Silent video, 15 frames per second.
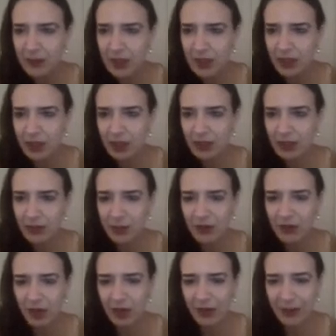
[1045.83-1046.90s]

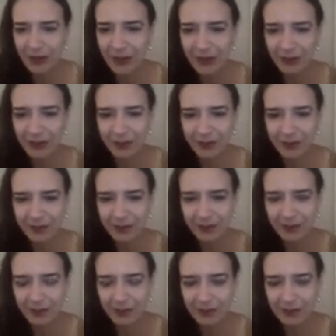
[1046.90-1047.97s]

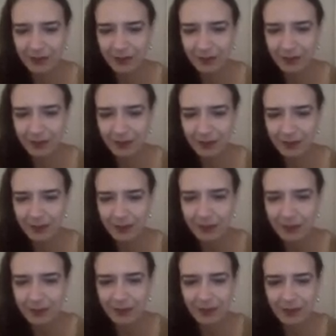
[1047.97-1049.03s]

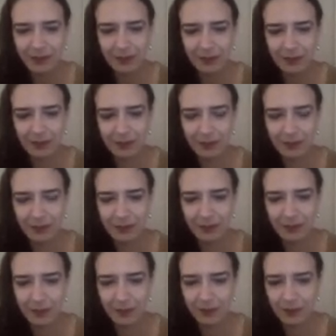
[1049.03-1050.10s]

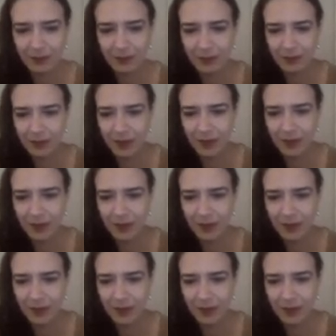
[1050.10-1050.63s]
This person isn't speaking.